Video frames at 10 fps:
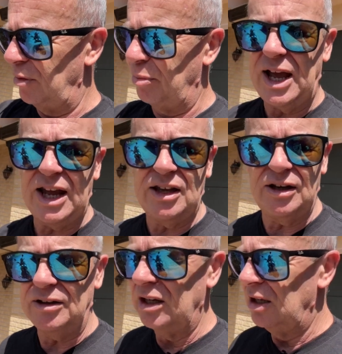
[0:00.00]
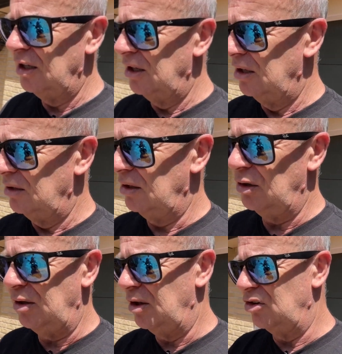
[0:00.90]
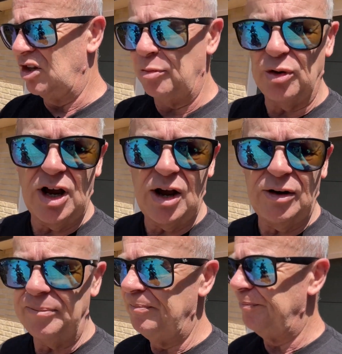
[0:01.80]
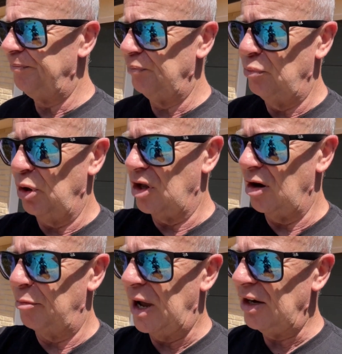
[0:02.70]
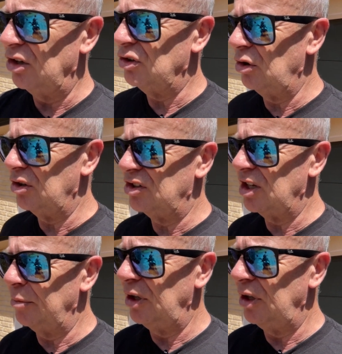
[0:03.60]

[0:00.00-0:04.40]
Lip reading: back, and you know, you can zip around and put a couple of panniers on it or something.